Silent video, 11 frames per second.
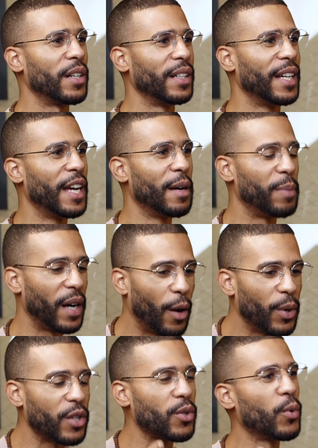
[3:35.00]
not. But I
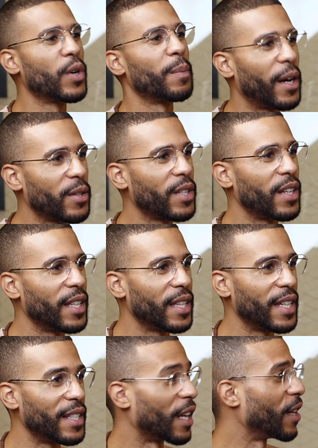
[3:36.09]
want to talk about certain
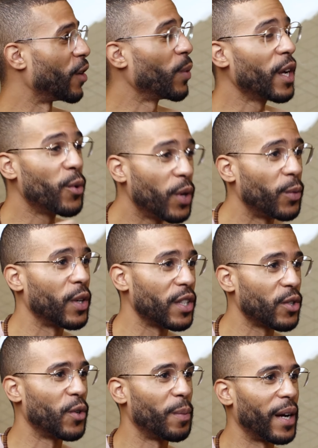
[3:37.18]
things and I know we all want to
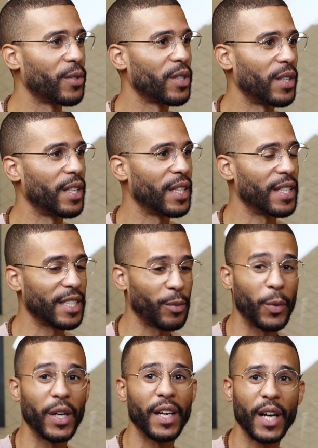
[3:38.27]
talk about certain things and
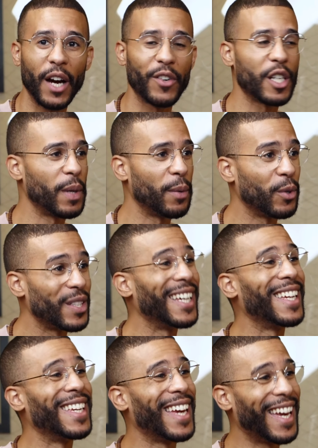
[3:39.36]
we want to encourage people to
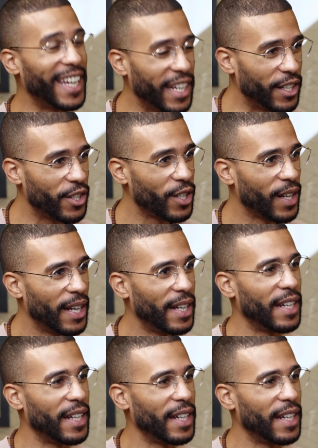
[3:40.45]
engage